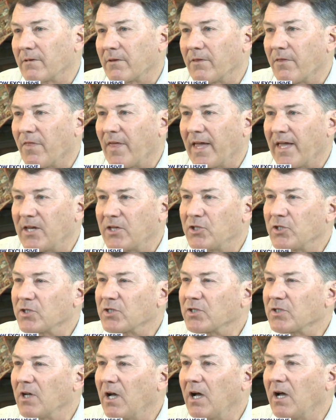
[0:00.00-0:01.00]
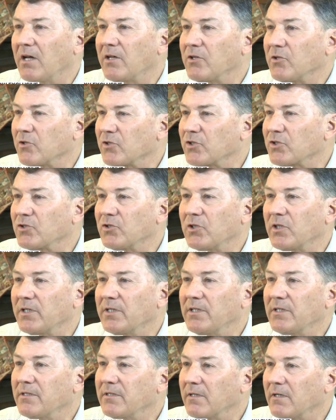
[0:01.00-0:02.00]
they just
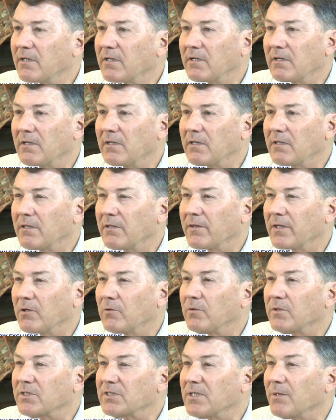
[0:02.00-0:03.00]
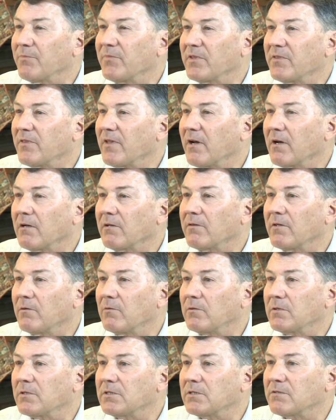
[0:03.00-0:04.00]
understood. Uh, there was something there that
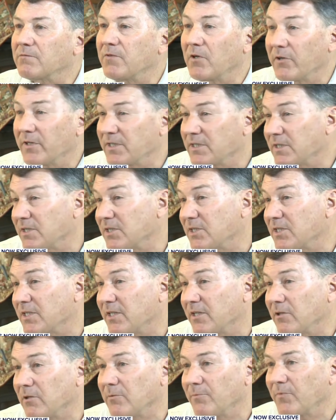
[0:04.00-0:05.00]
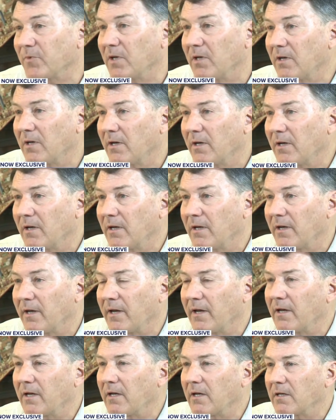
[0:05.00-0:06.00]
was very sincere,
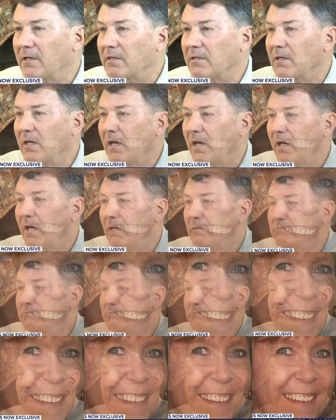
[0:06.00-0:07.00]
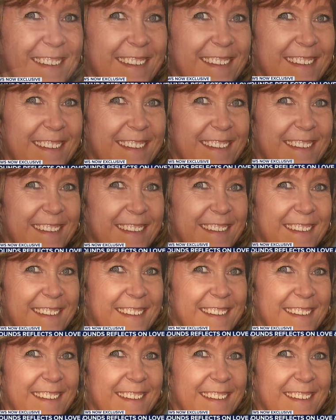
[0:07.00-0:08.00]
and um,
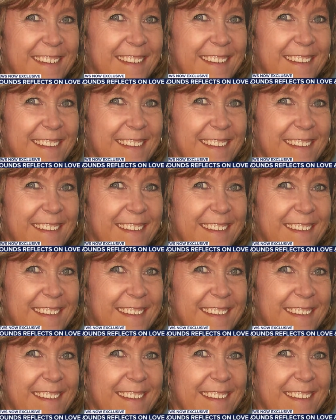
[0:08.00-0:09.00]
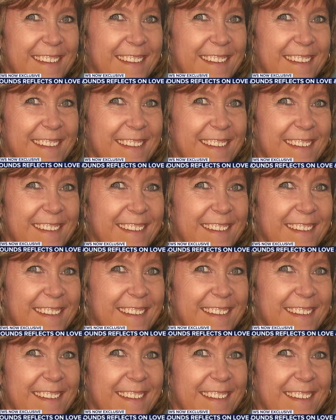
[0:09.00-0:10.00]
I've thought about that. I think that's what
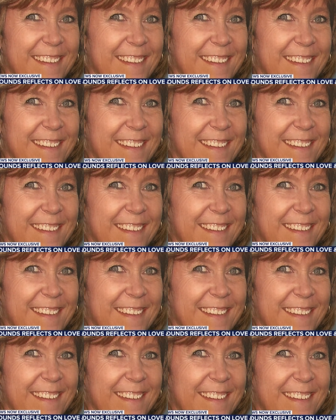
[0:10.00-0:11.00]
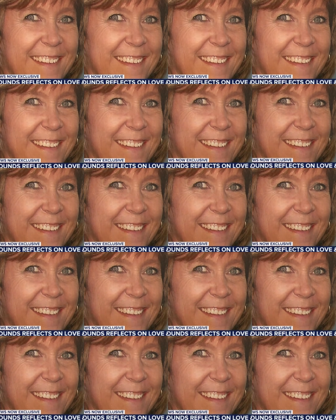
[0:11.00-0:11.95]
brought her to me in the first